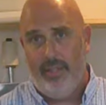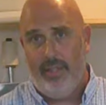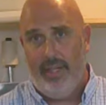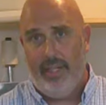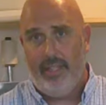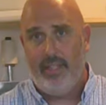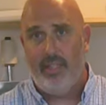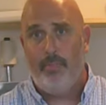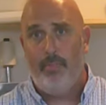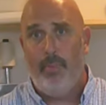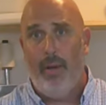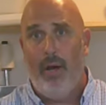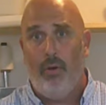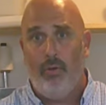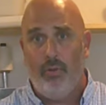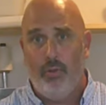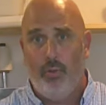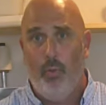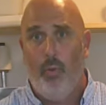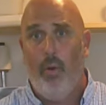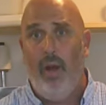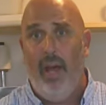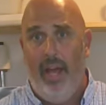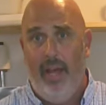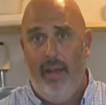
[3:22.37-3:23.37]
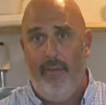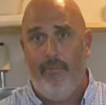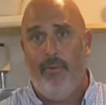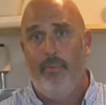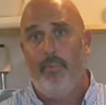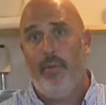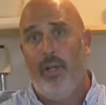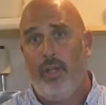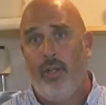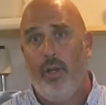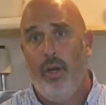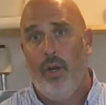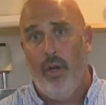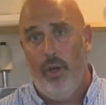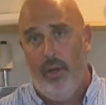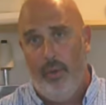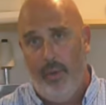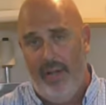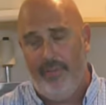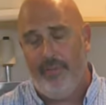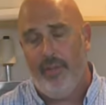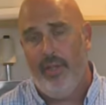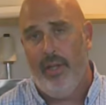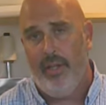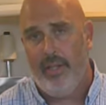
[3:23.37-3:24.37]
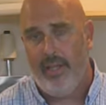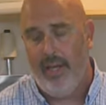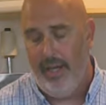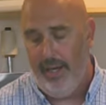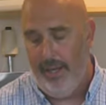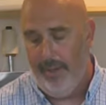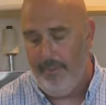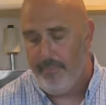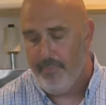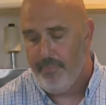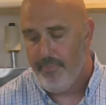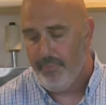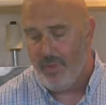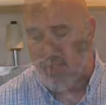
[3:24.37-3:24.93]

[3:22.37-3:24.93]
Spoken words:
It expels away from the curd after you cut it.